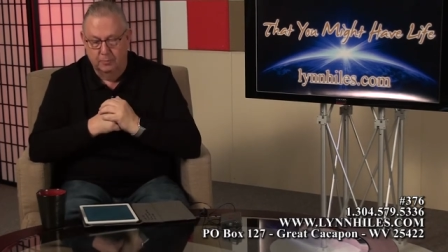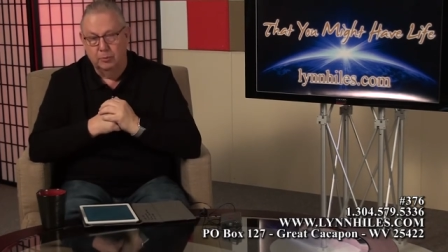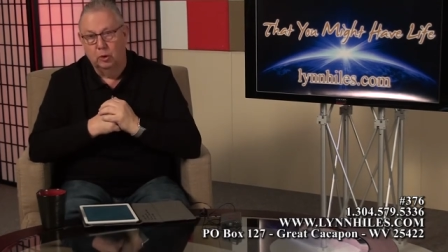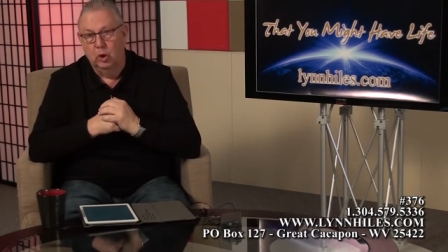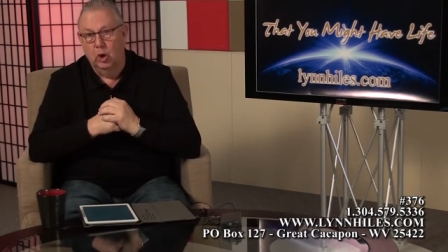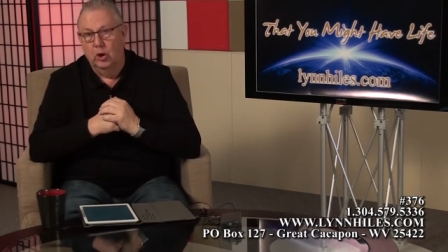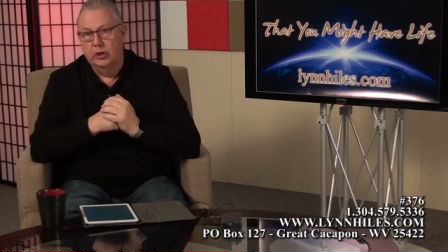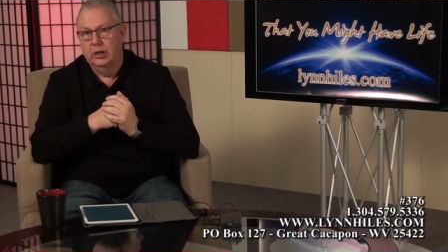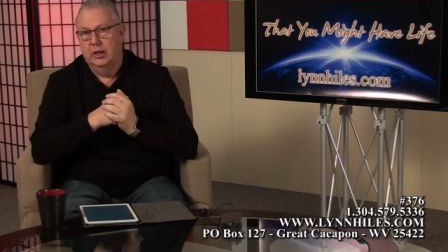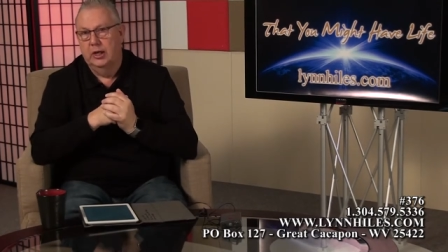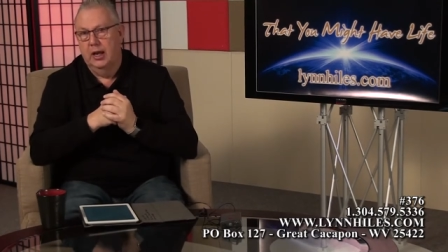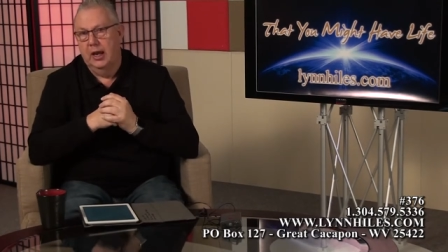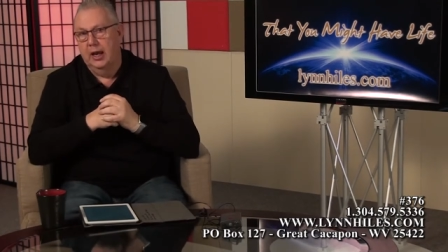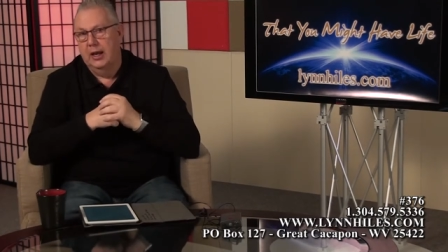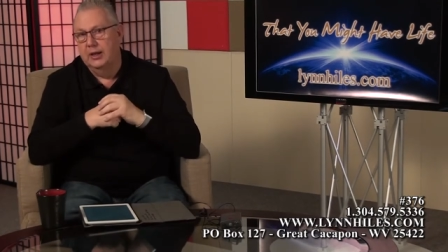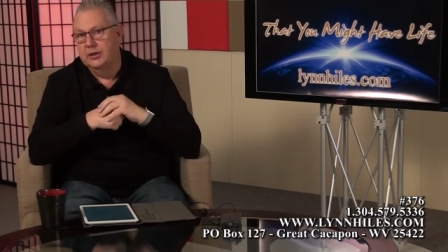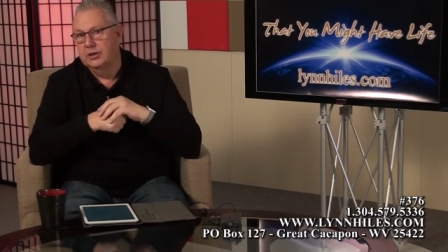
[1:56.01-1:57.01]

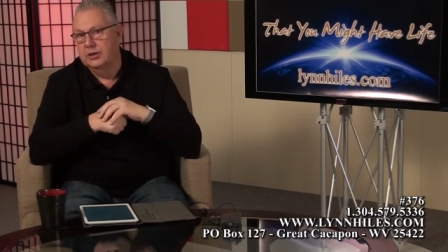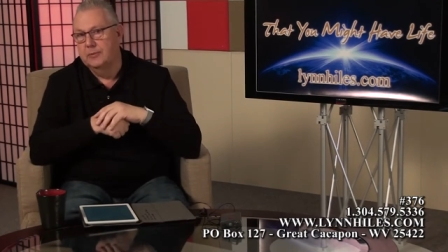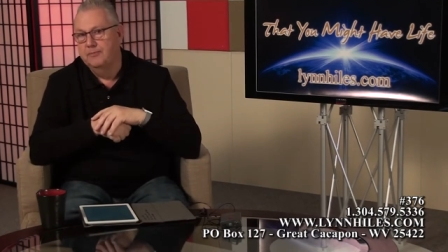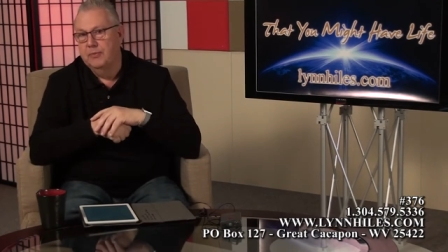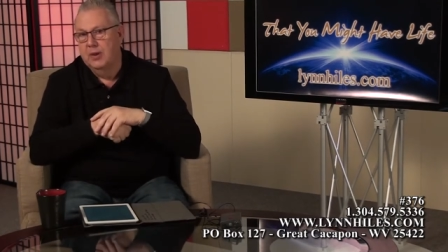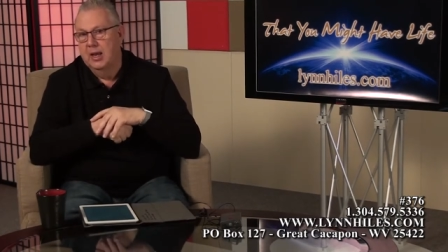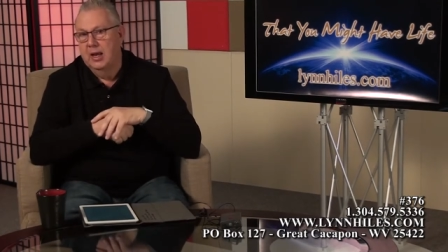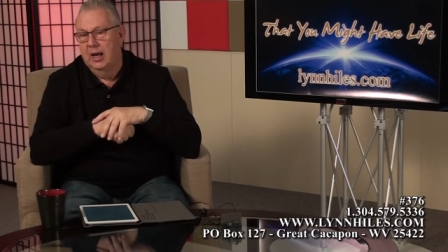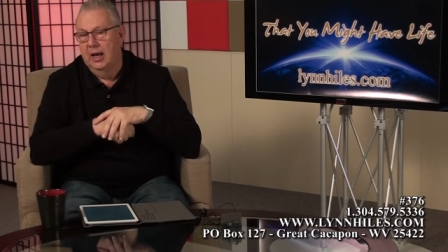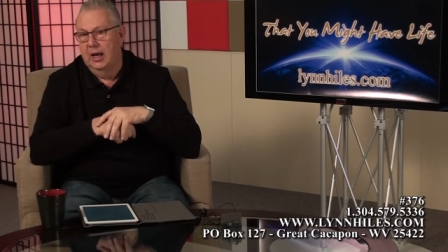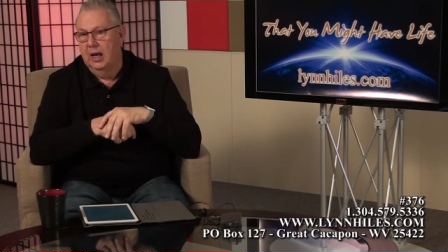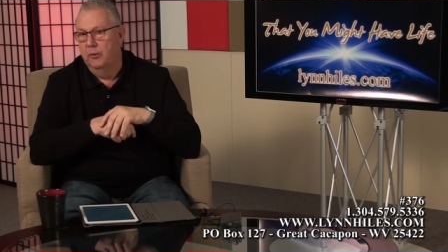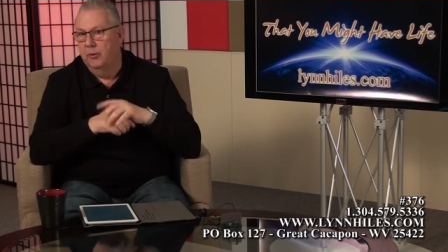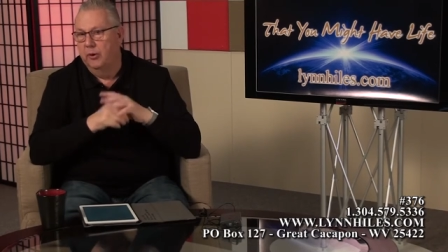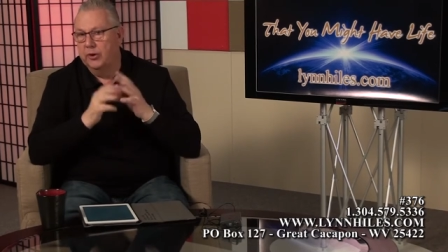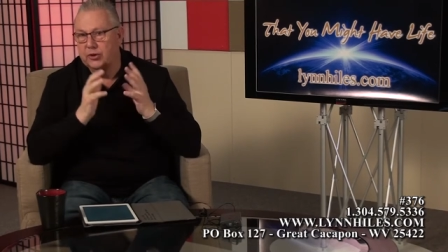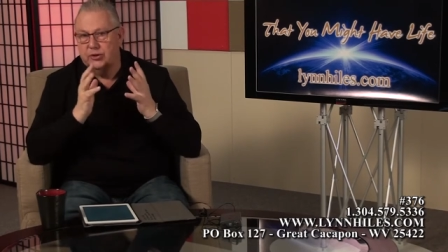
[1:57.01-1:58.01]
broadcast. Uh,
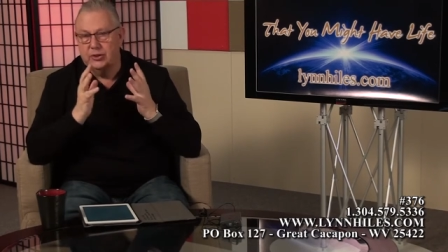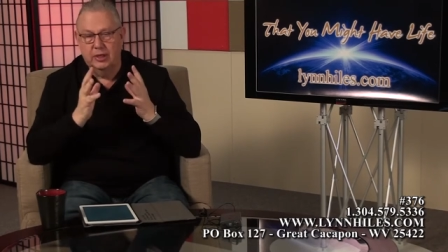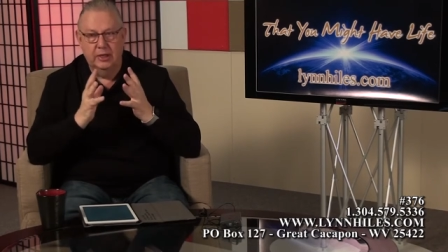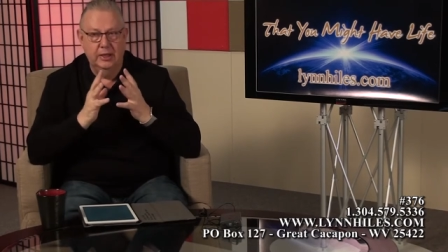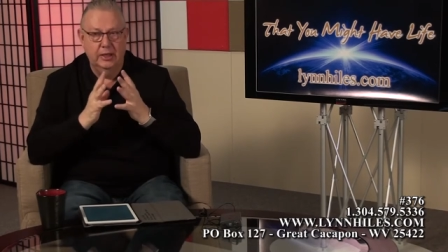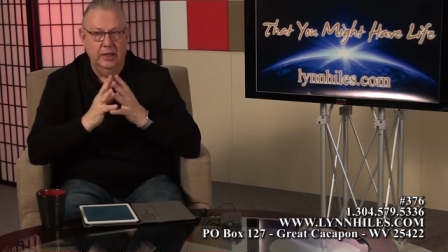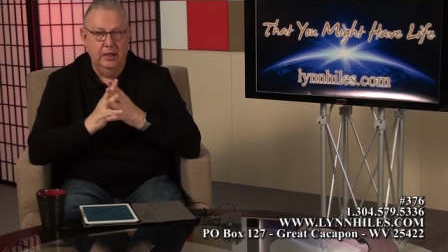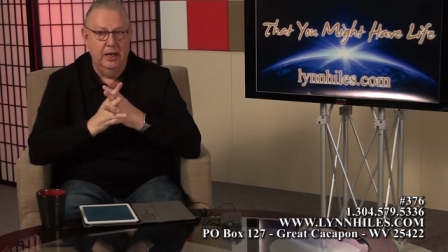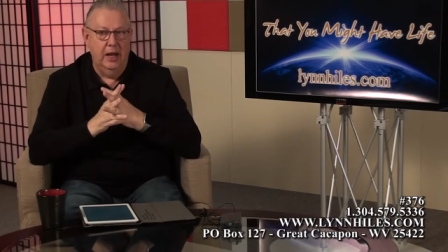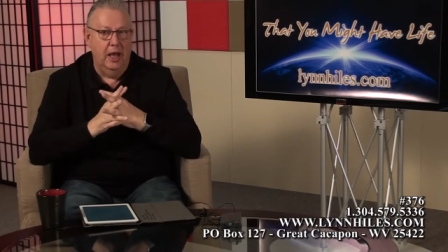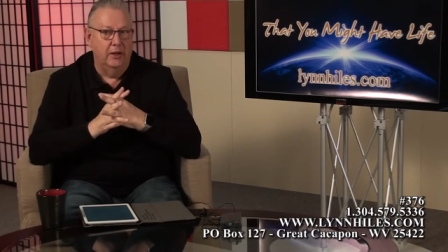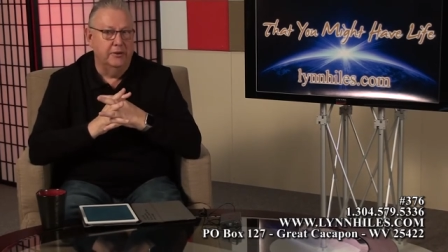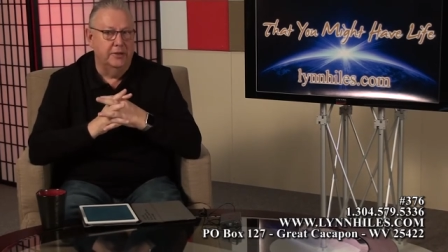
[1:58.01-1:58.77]
I want to say again how